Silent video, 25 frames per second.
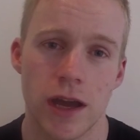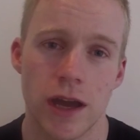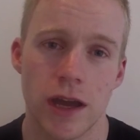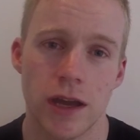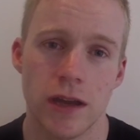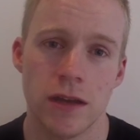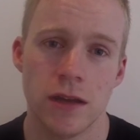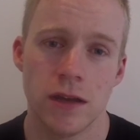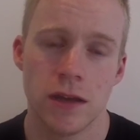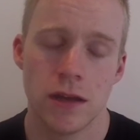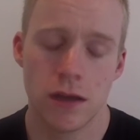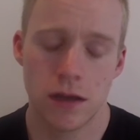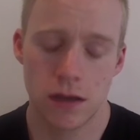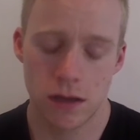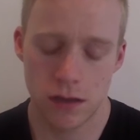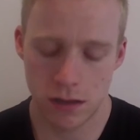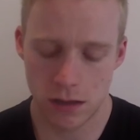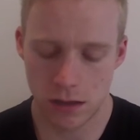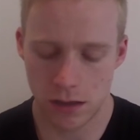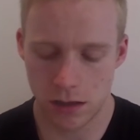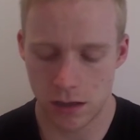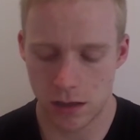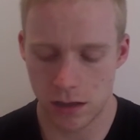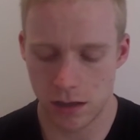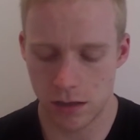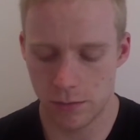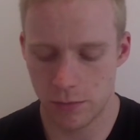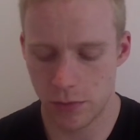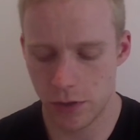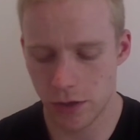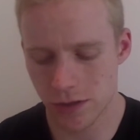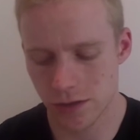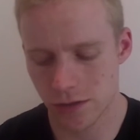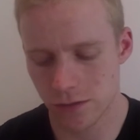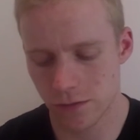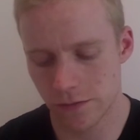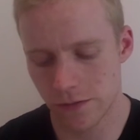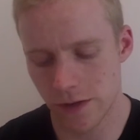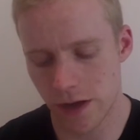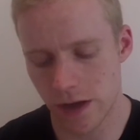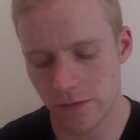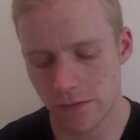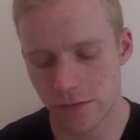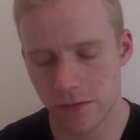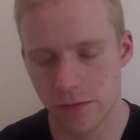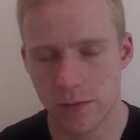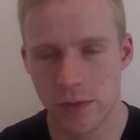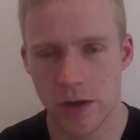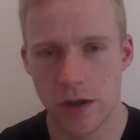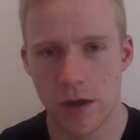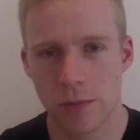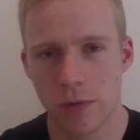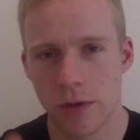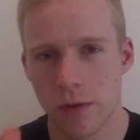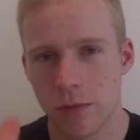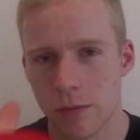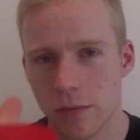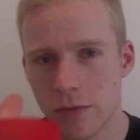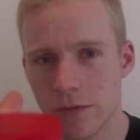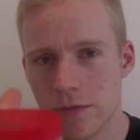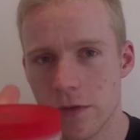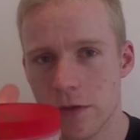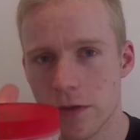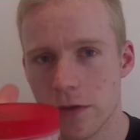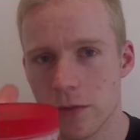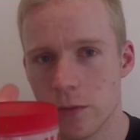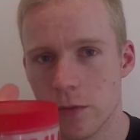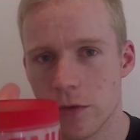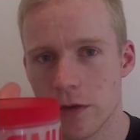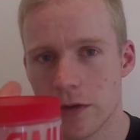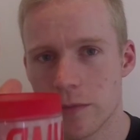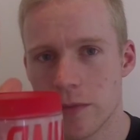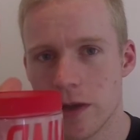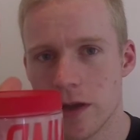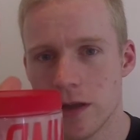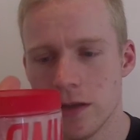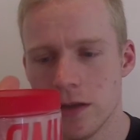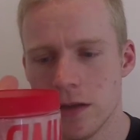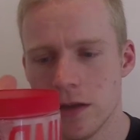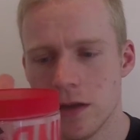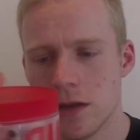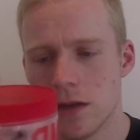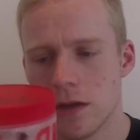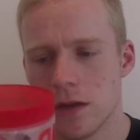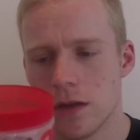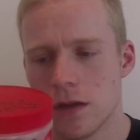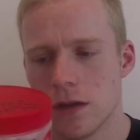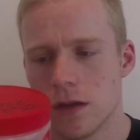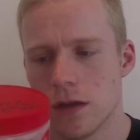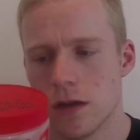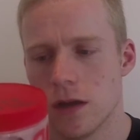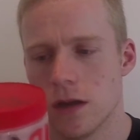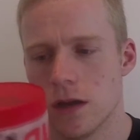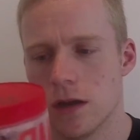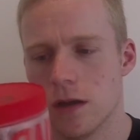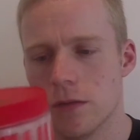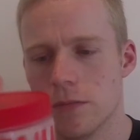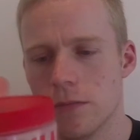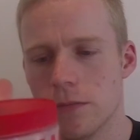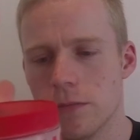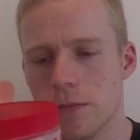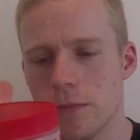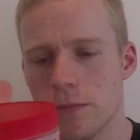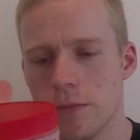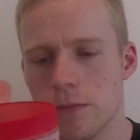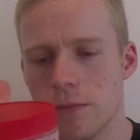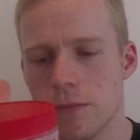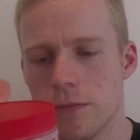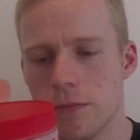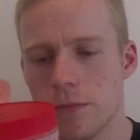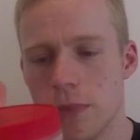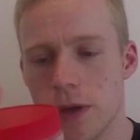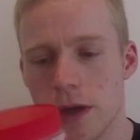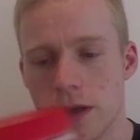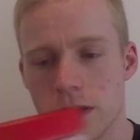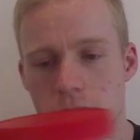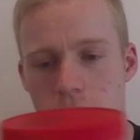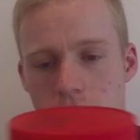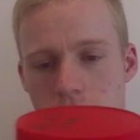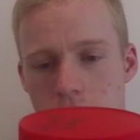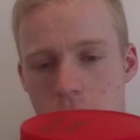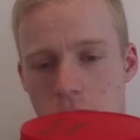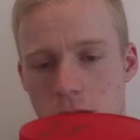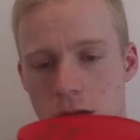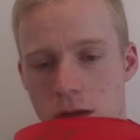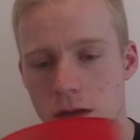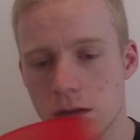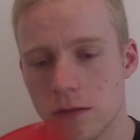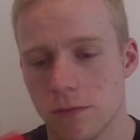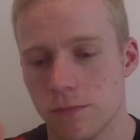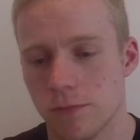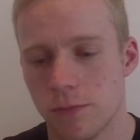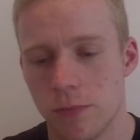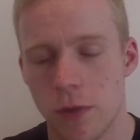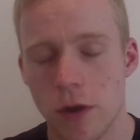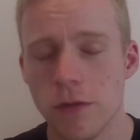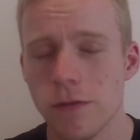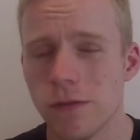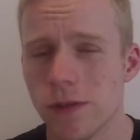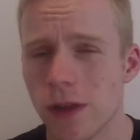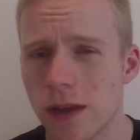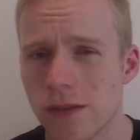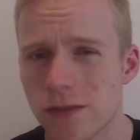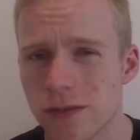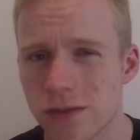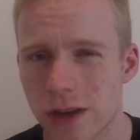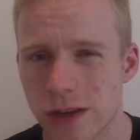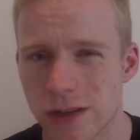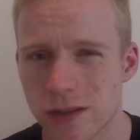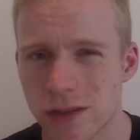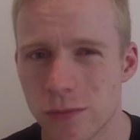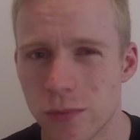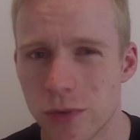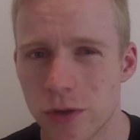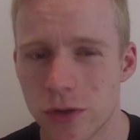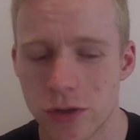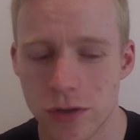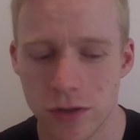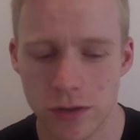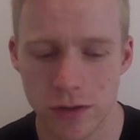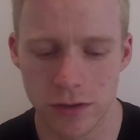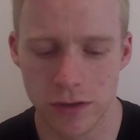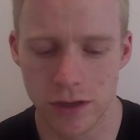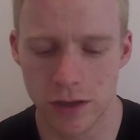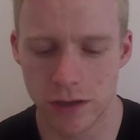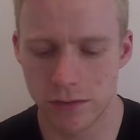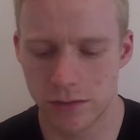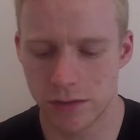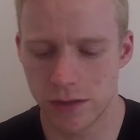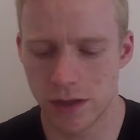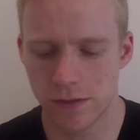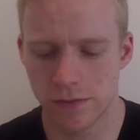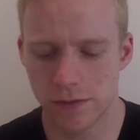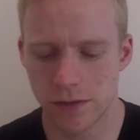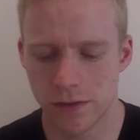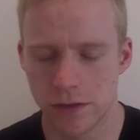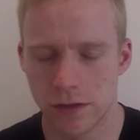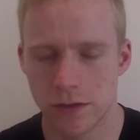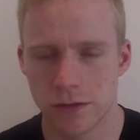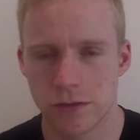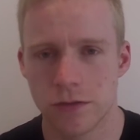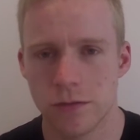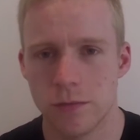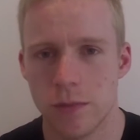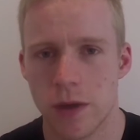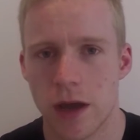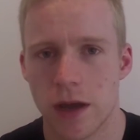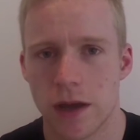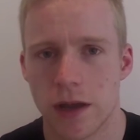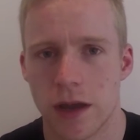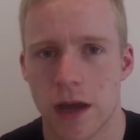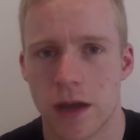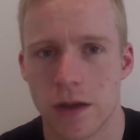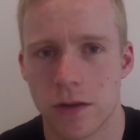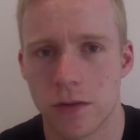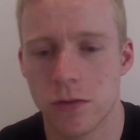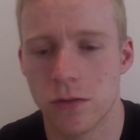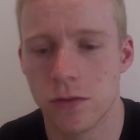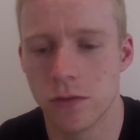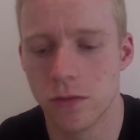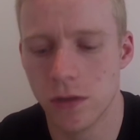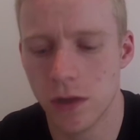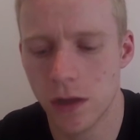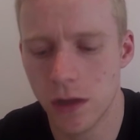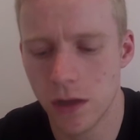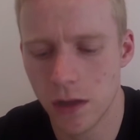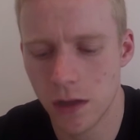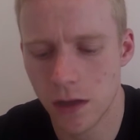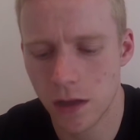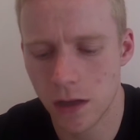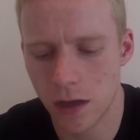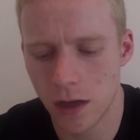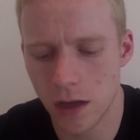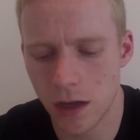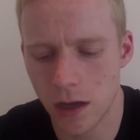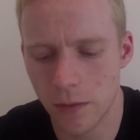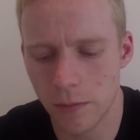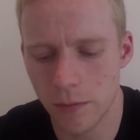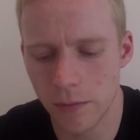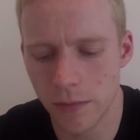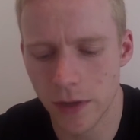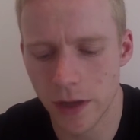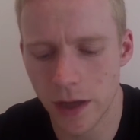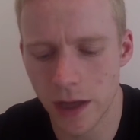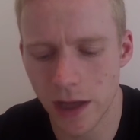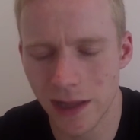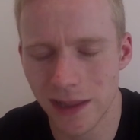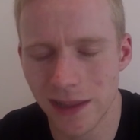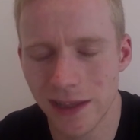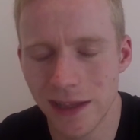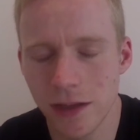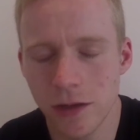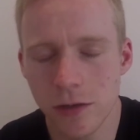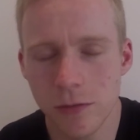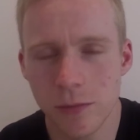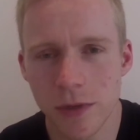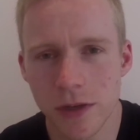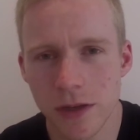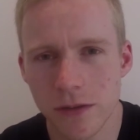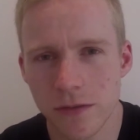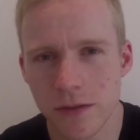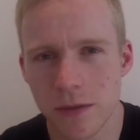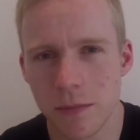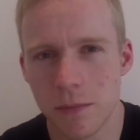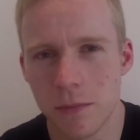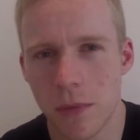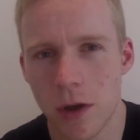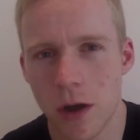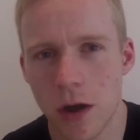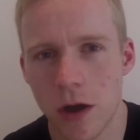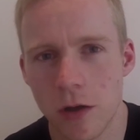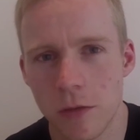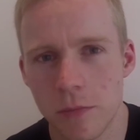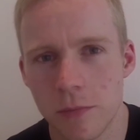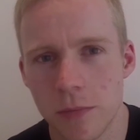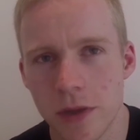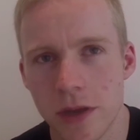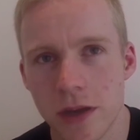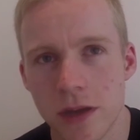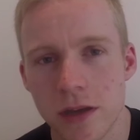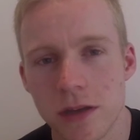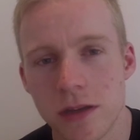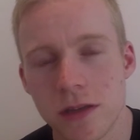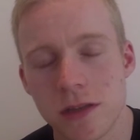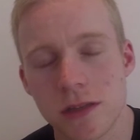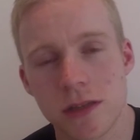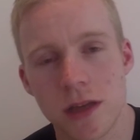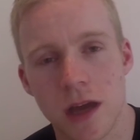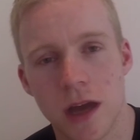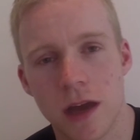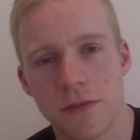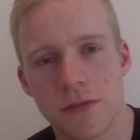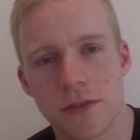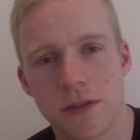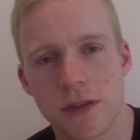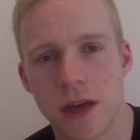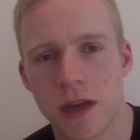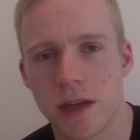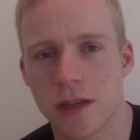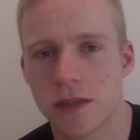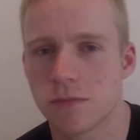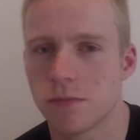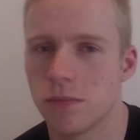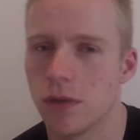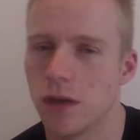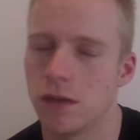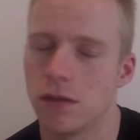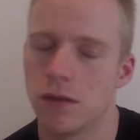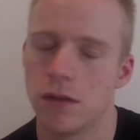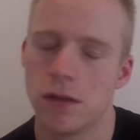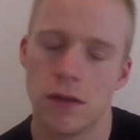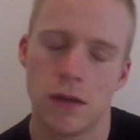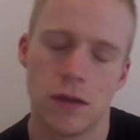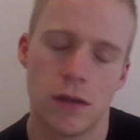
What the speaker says: aid. Personal favorite for me, I probably prefer the watermelon. But both flavors are actually pretty good. They're definitely not too bad at all. A little bit of a mild bitterness aftertaste, but